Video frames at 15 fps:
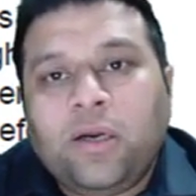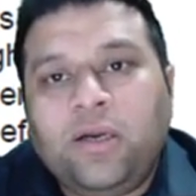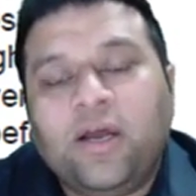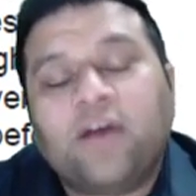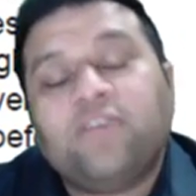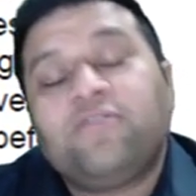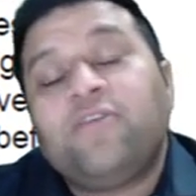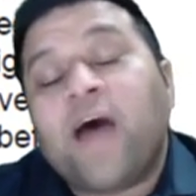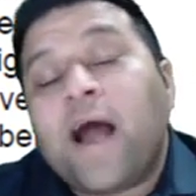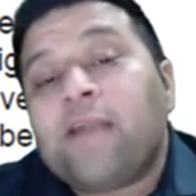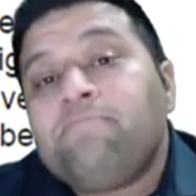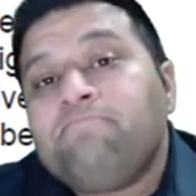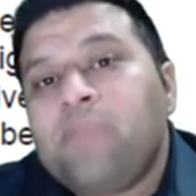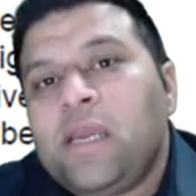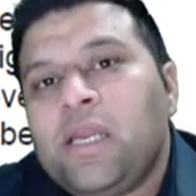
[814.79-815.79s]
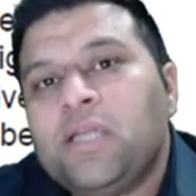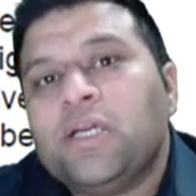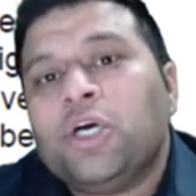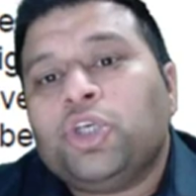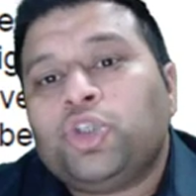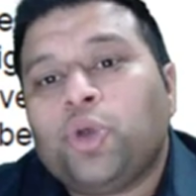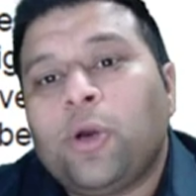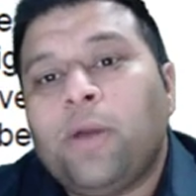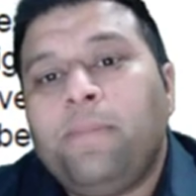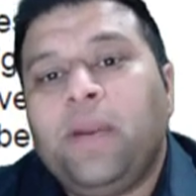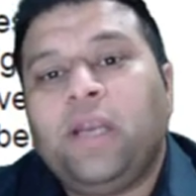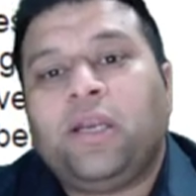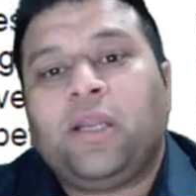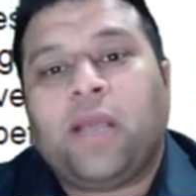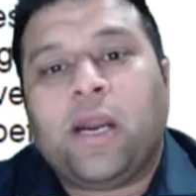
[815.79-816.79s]
Does that mean sugar
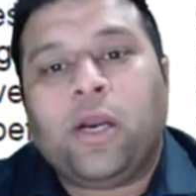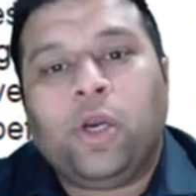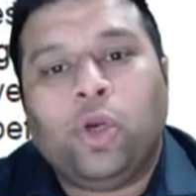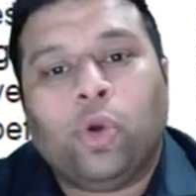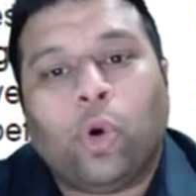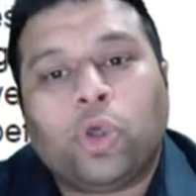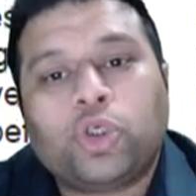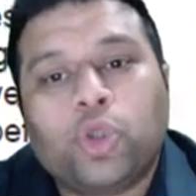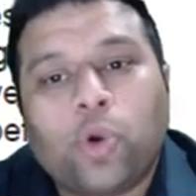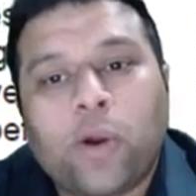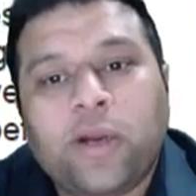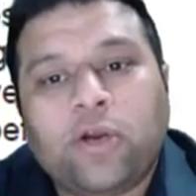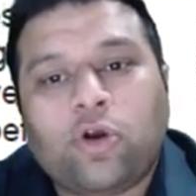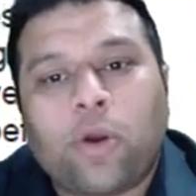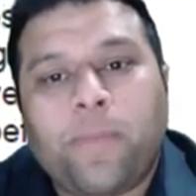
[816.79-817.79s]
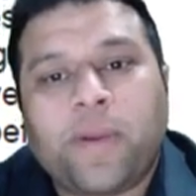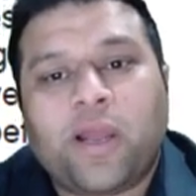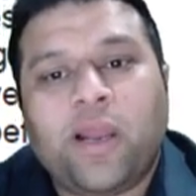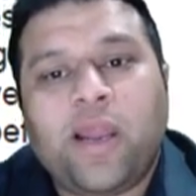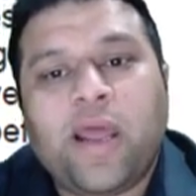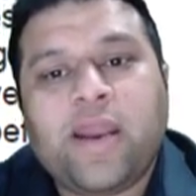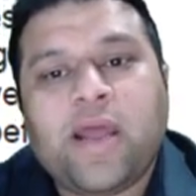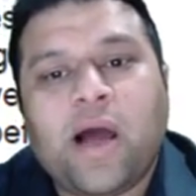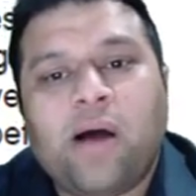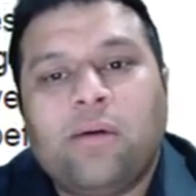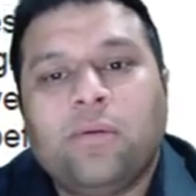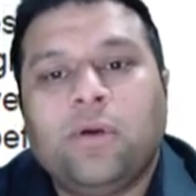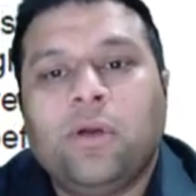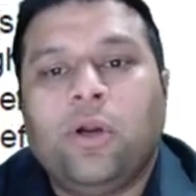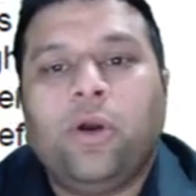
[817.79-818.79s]
beet cannot grow in tropical
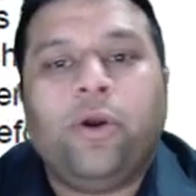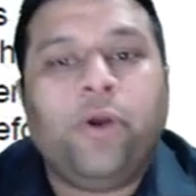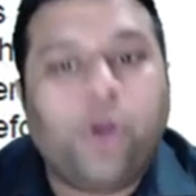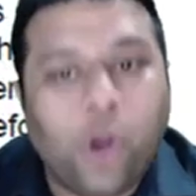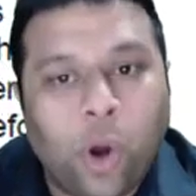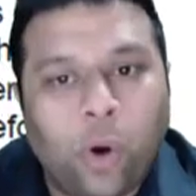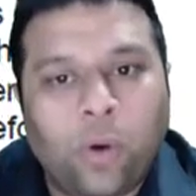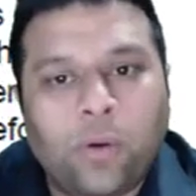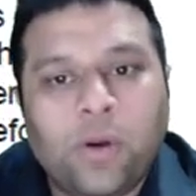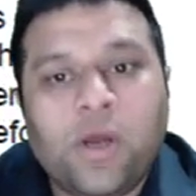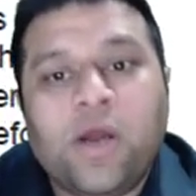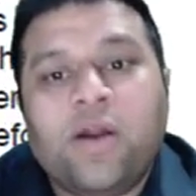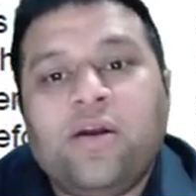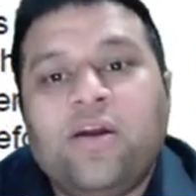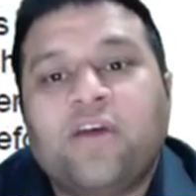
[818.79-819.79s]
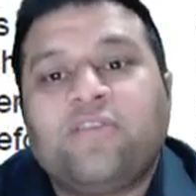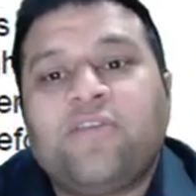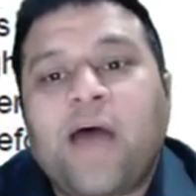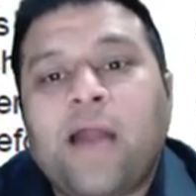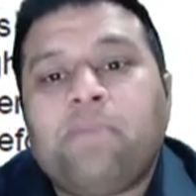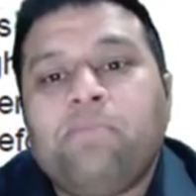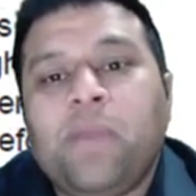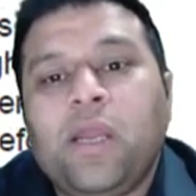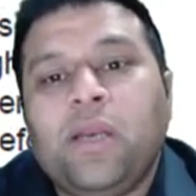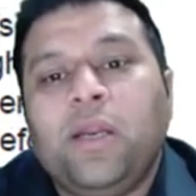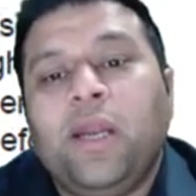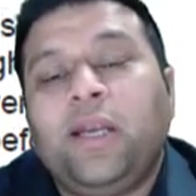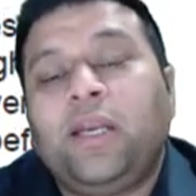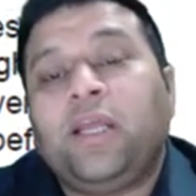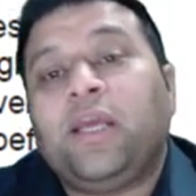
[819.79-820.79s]
area? No. Does that
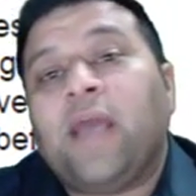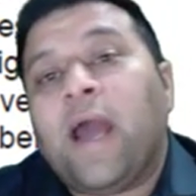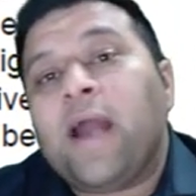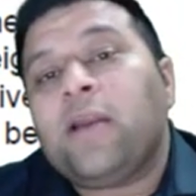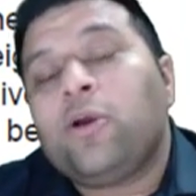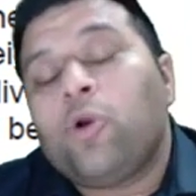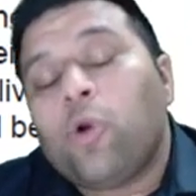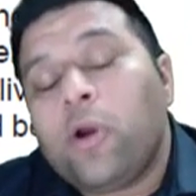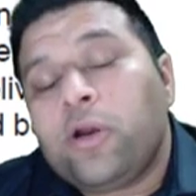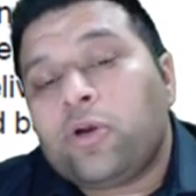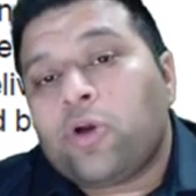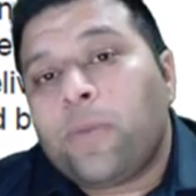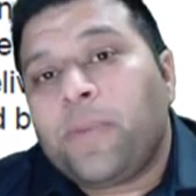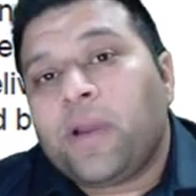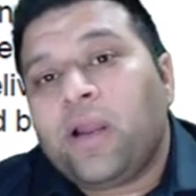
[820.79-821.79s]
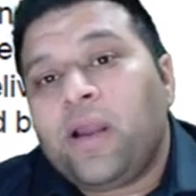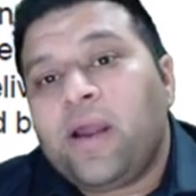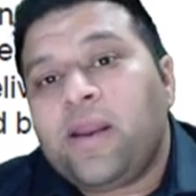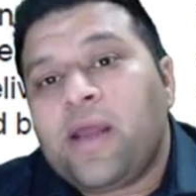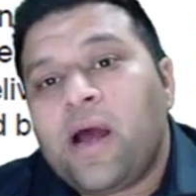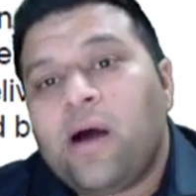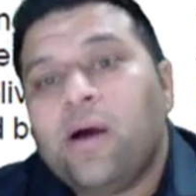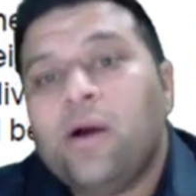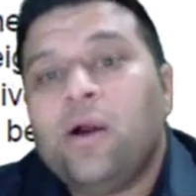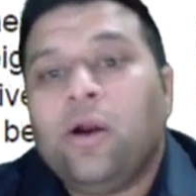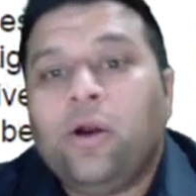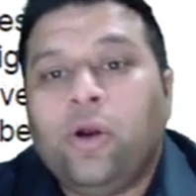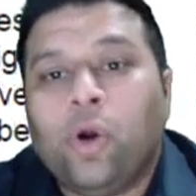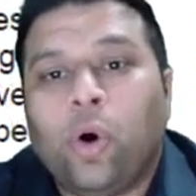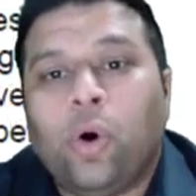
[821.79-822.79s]
mean it can grow in tropical area?
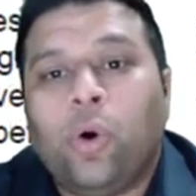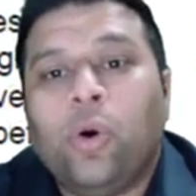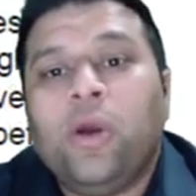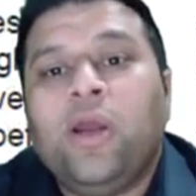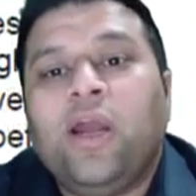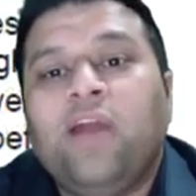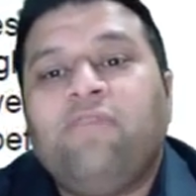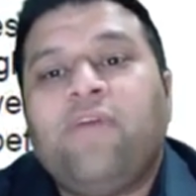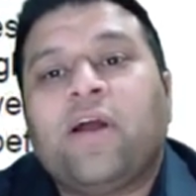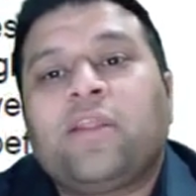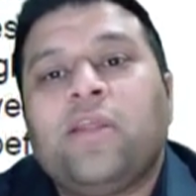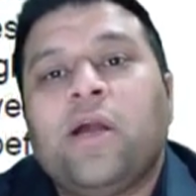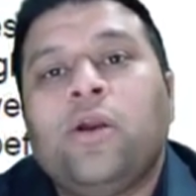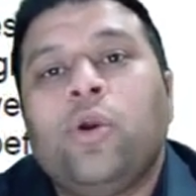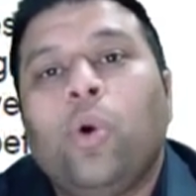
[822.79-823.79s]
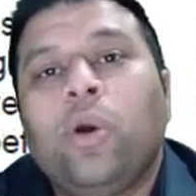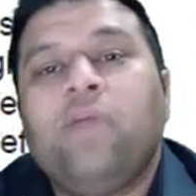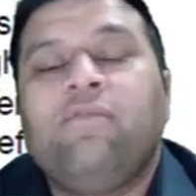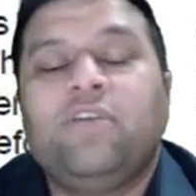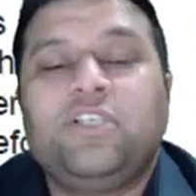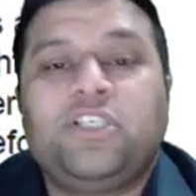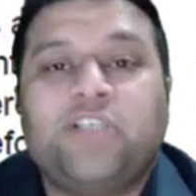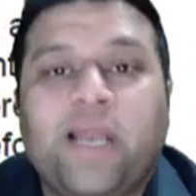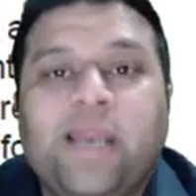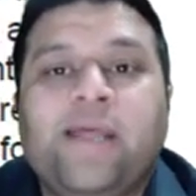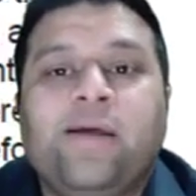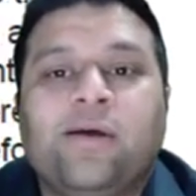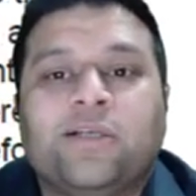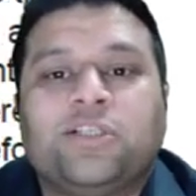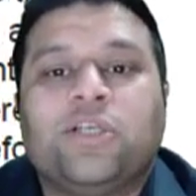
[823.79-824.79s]
No. In fact, they're not even
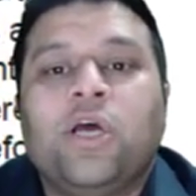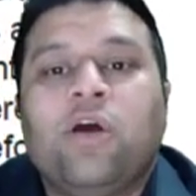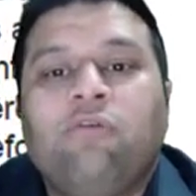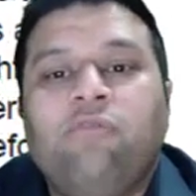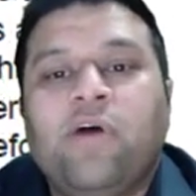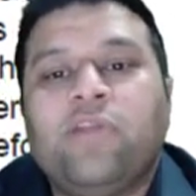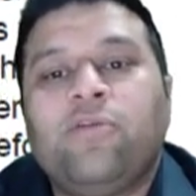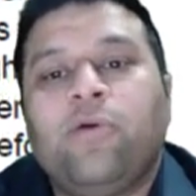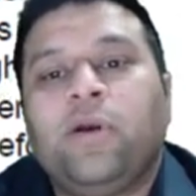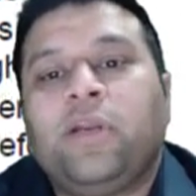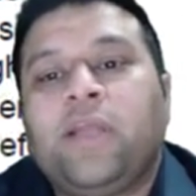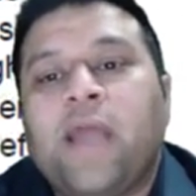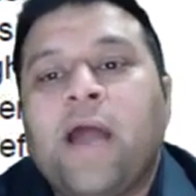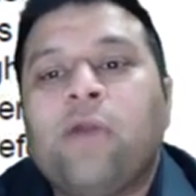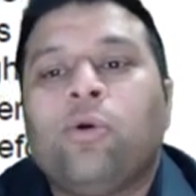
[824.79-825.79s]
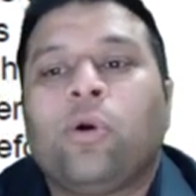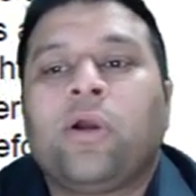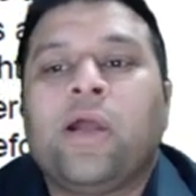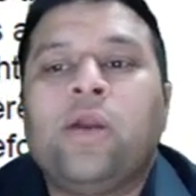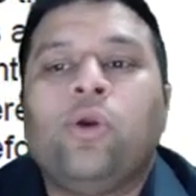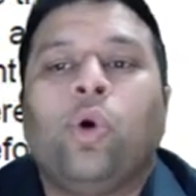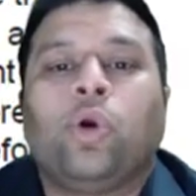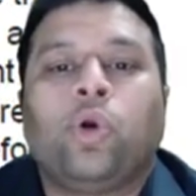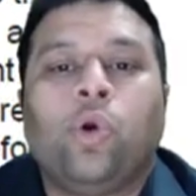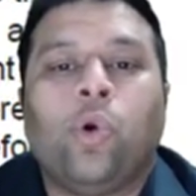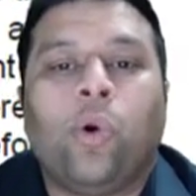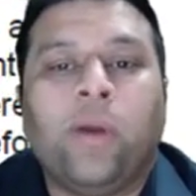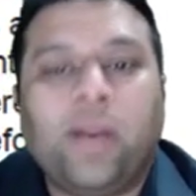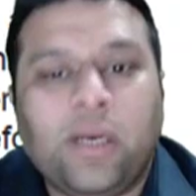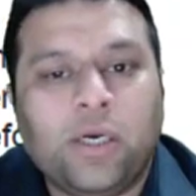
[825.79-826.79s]
telling us whether it can or cannot
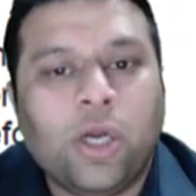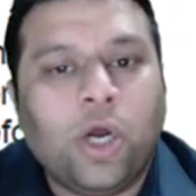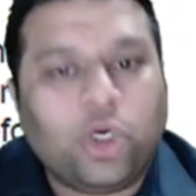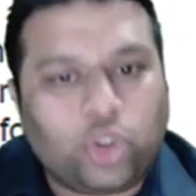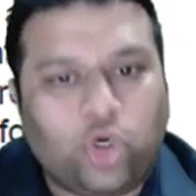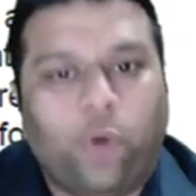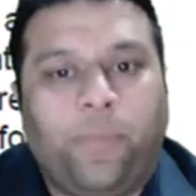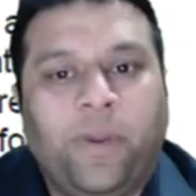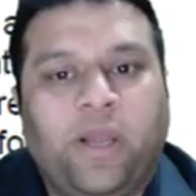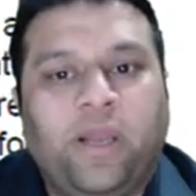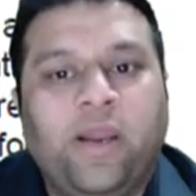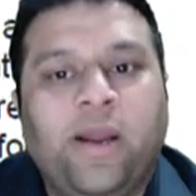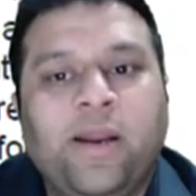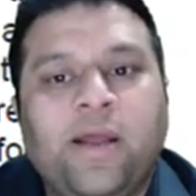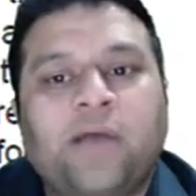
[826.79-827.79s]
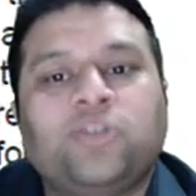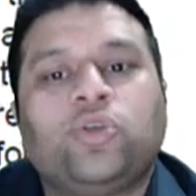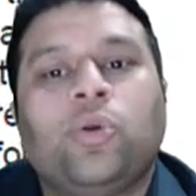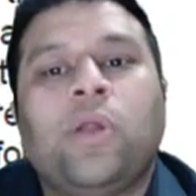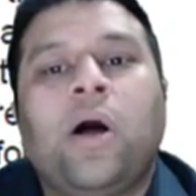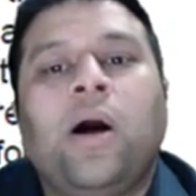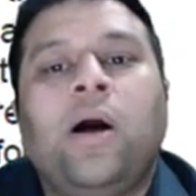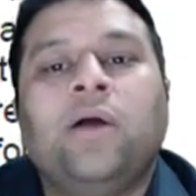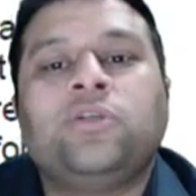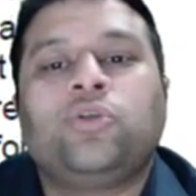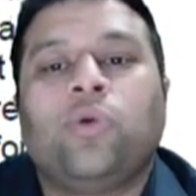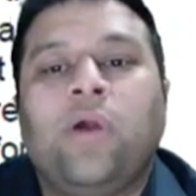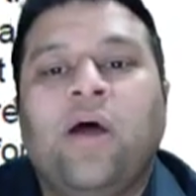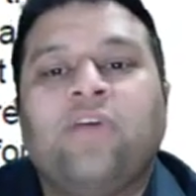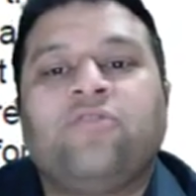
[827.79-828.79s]
grow in tropical area. So the
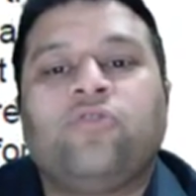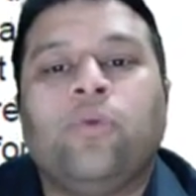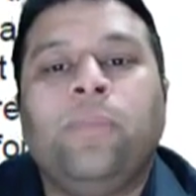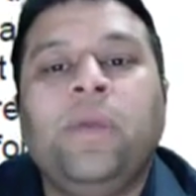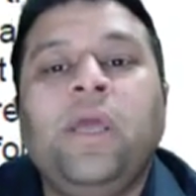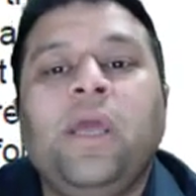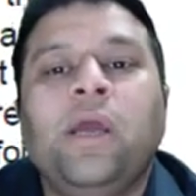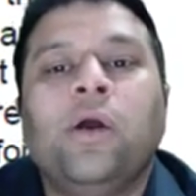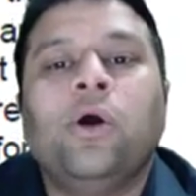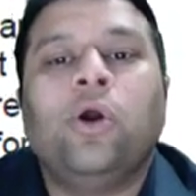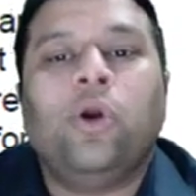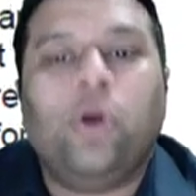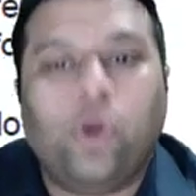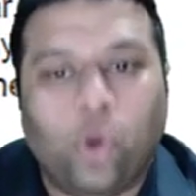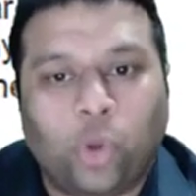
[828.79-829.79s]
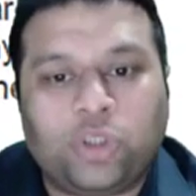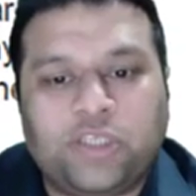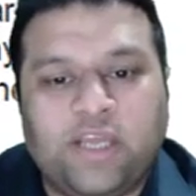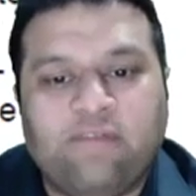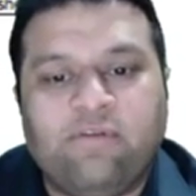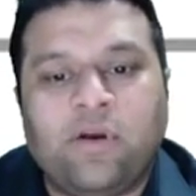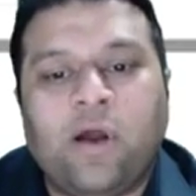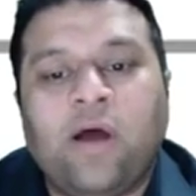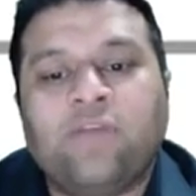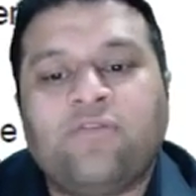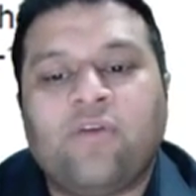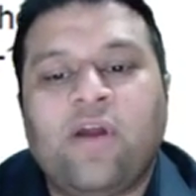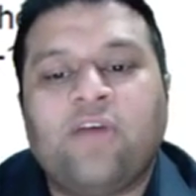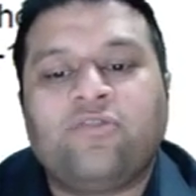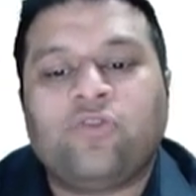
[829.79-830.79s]
answer has to be not given.
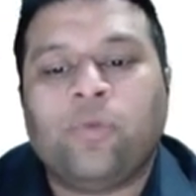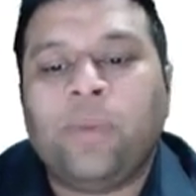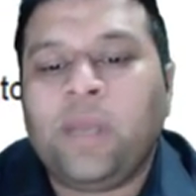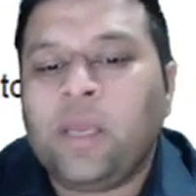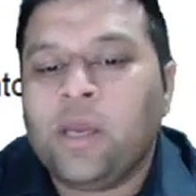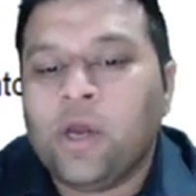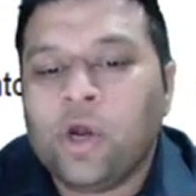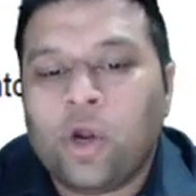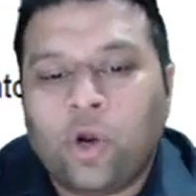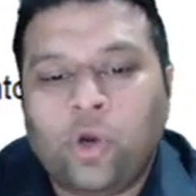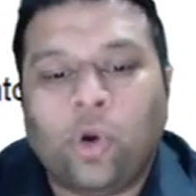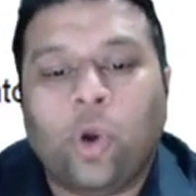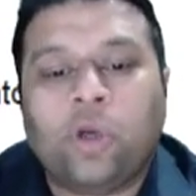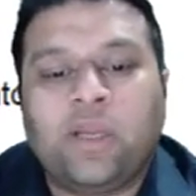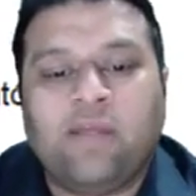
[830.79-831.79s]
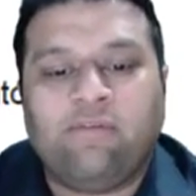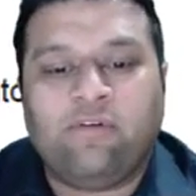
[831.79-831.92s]
Answer has to be not